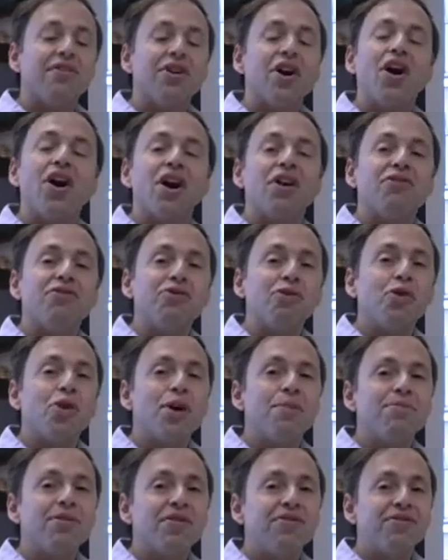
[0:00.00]
our
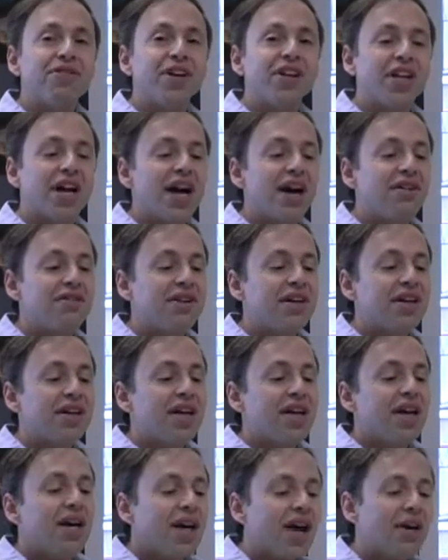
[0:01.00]
form to fill out,
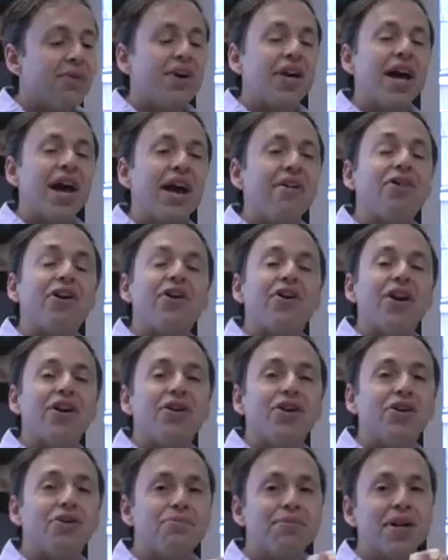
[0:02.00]
and we have our
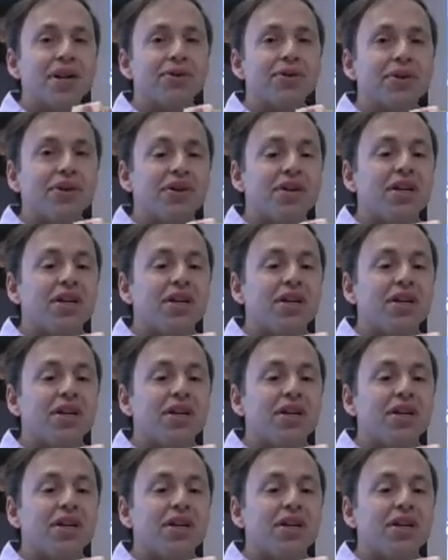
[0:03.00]
unknown mineral.